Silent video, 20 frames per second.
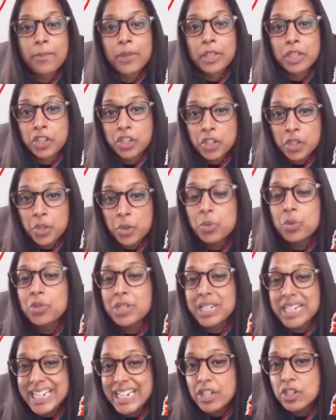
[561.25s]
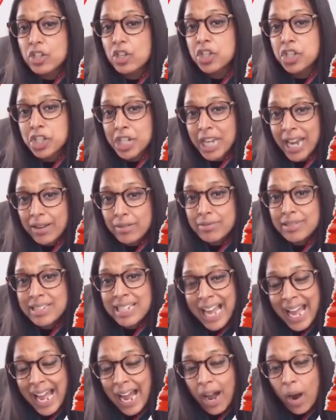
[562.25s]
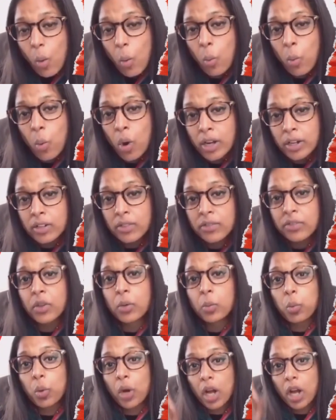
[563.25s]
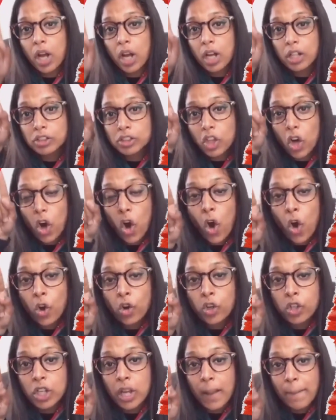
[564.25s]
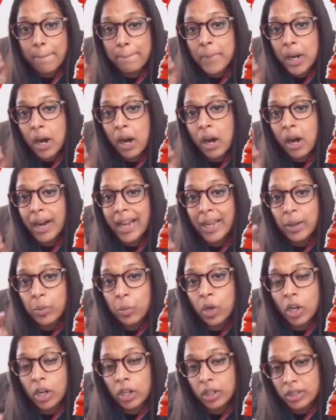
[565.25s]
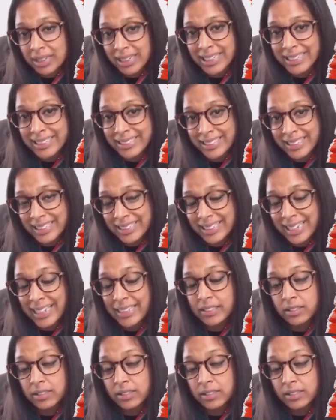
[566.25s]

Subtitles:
you will need to shout out one of the words on my word list today.